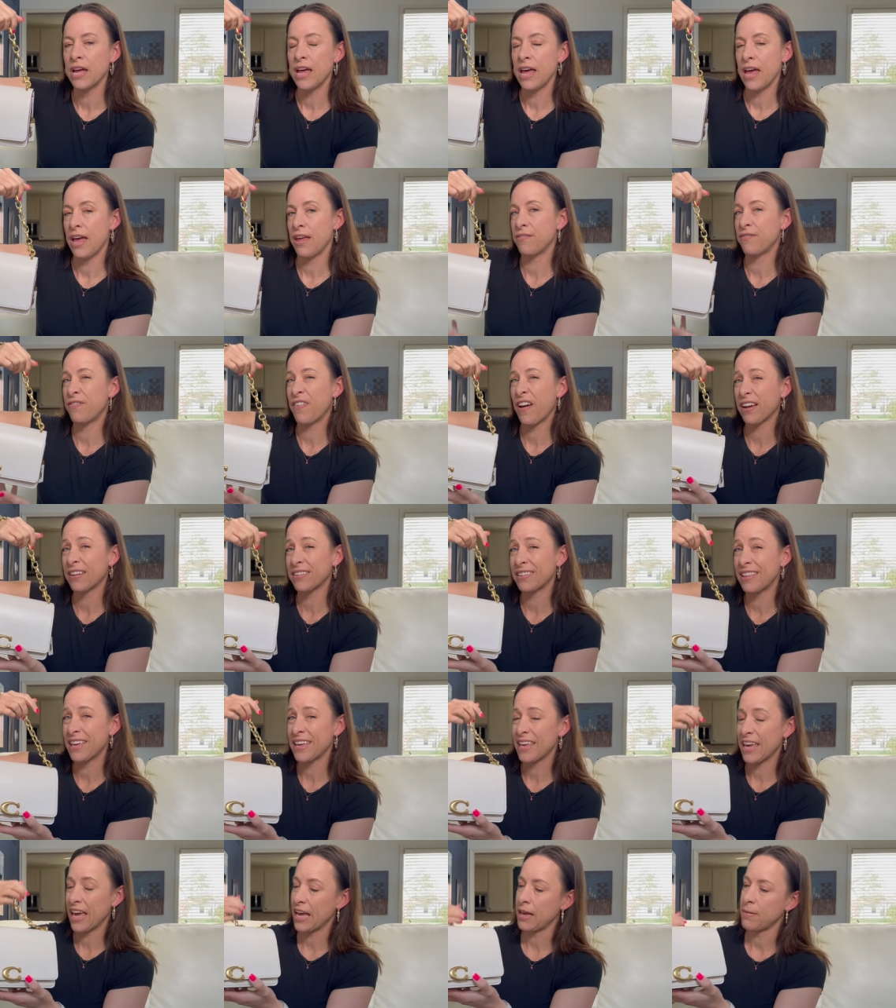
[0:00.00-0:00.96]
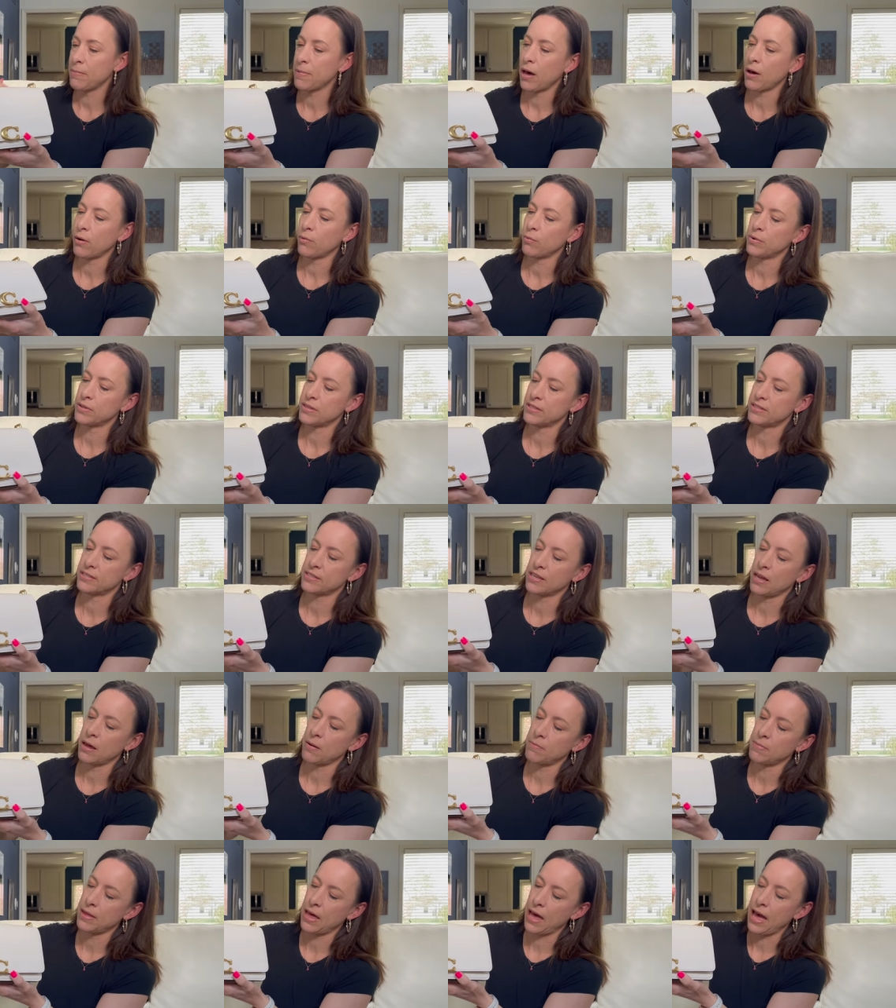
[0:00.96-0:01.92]
In fact, they came out with
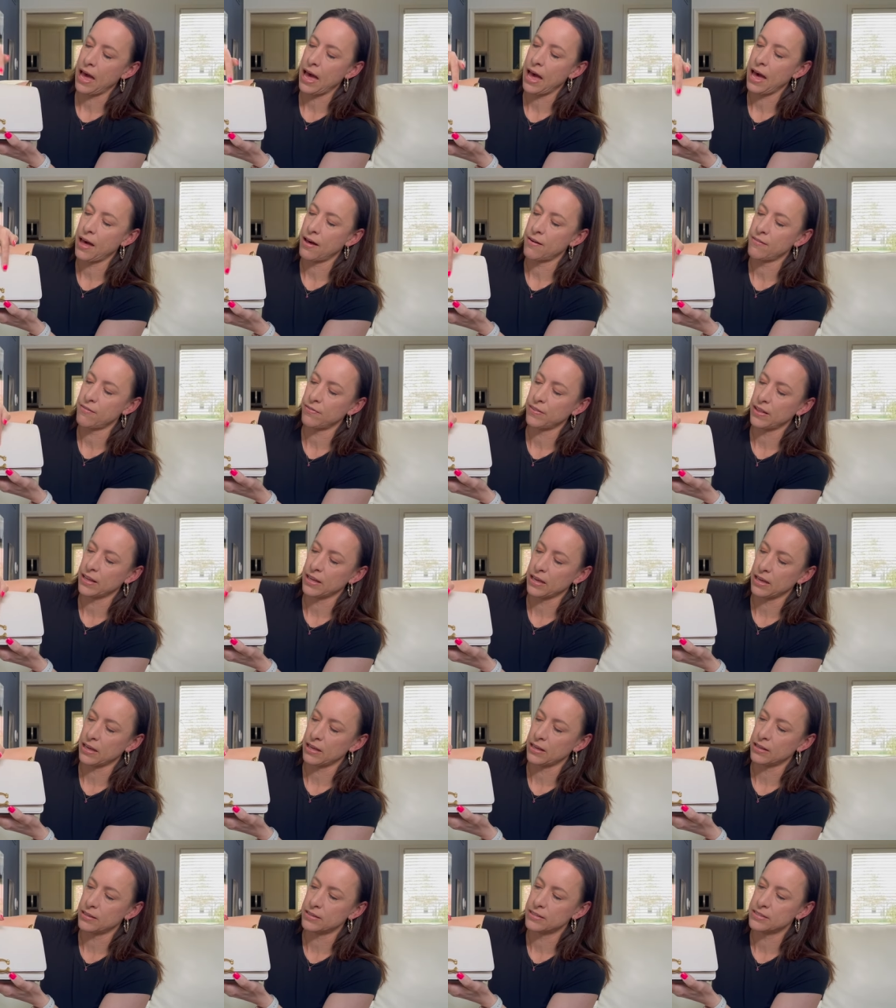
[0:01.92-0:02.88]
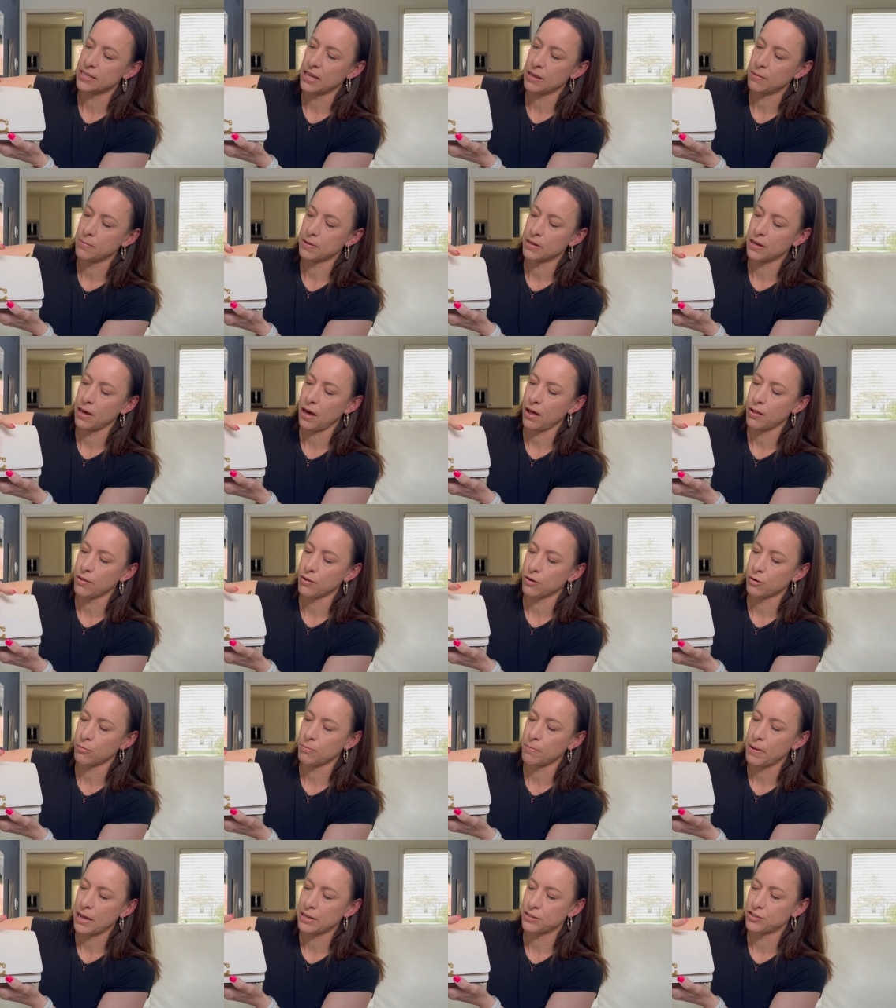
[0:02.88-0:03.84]
some that have like a same color
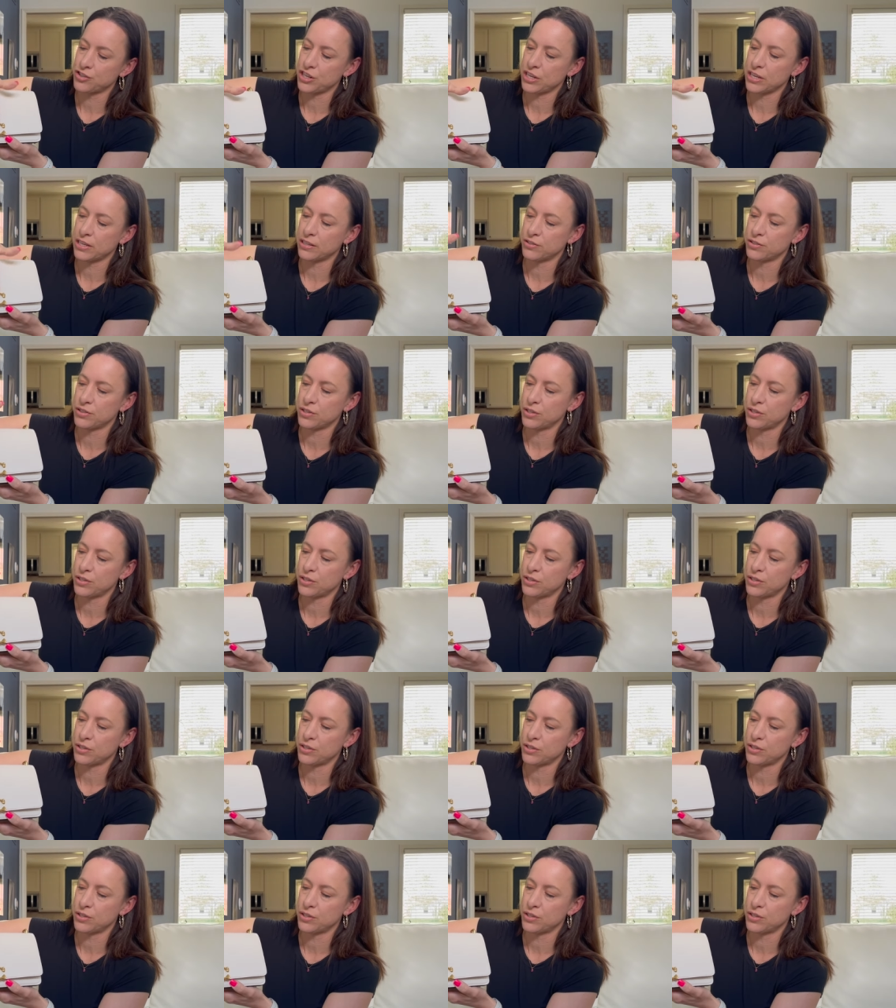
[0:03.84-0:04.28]
matching